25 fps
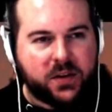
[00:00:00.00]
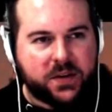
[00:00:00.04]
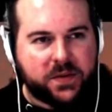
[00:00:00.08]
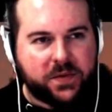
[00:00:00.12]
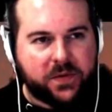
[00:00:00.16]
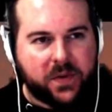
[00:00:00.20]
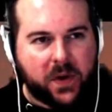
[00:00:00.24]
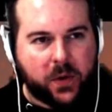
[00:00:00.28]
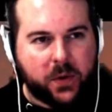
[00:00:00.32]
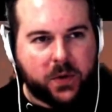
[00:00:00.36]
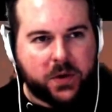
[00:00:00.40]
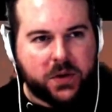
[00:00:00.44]

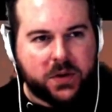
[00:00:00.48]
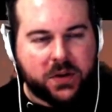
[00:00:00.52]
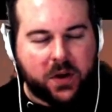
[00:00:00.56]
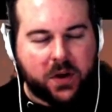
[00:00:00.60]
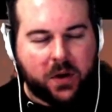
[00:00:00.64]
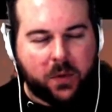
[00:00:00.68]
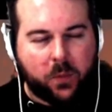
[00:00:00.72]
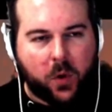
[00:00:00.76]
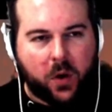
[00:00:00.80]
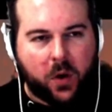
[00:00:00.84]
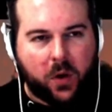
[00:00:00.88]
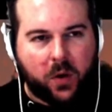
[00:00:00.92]
focused
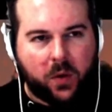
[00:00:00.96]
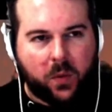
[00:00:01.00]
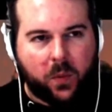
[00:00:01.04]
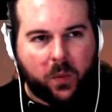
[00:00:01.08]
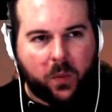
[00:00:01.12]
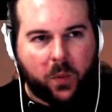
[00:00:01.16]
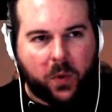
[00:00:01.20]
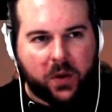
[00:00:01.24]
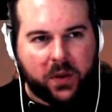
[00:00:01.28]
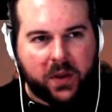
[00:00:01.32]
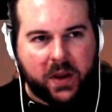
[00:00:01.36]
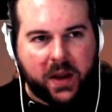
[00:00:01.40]
on what
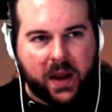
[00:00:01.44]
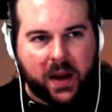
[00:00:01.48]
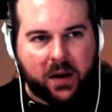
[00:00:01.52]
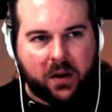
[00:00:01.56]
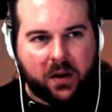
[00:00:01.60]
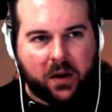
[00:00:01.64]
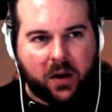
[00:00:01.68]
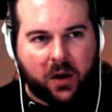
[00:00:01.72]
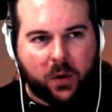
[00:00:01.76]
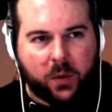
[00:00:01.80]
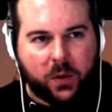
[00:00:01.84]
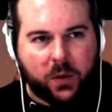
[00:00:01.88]
what the end
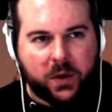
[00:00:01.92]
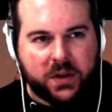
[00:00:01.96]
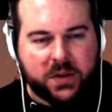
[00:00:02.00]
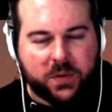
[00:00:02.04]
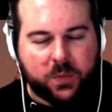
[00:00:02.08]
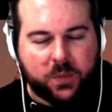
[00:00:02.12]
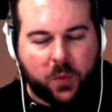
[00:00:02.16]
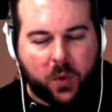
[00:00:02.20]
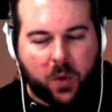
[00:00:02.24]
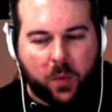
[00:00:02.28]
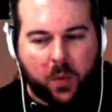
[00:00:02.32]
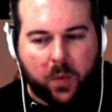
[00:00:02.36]
goal is
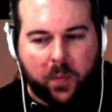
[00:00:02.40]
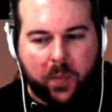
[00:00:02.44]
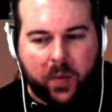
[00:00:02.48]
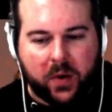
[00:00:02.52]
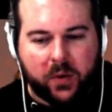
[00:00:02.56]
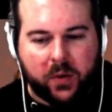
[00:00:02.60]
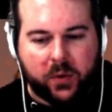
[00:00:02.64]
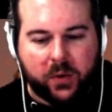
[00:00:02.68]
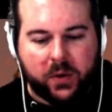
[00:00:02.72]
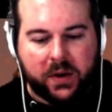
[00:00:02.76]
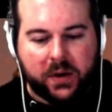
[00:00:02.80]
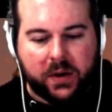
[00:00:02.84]
and what we're
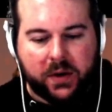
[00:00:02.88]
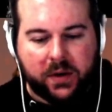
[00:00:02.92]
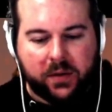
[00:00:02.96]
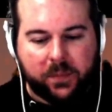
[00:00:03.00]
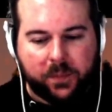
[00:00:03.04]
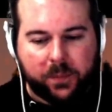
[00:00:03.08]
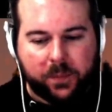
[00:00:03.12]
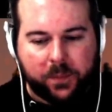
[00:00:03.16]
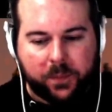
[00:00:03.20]
building,